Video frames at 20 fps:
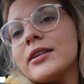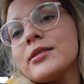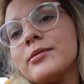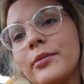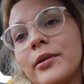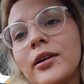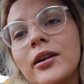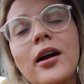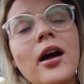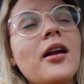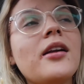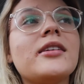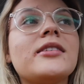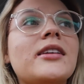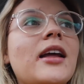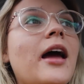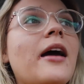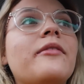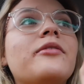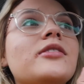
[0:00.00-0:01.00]
I swear to God,
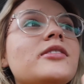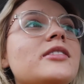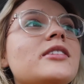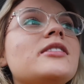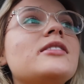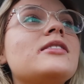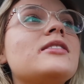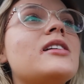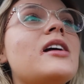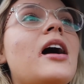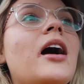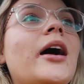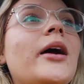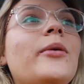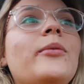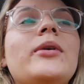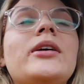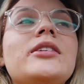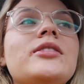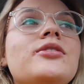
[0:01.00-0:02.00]
ever since
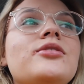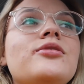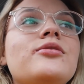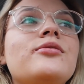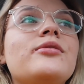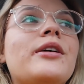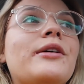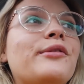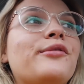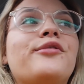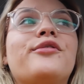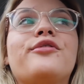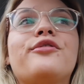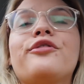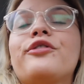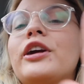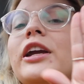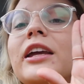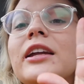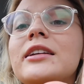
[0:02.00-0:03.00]
I went to that
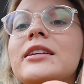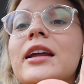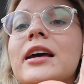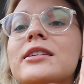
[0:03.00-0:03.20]
freaking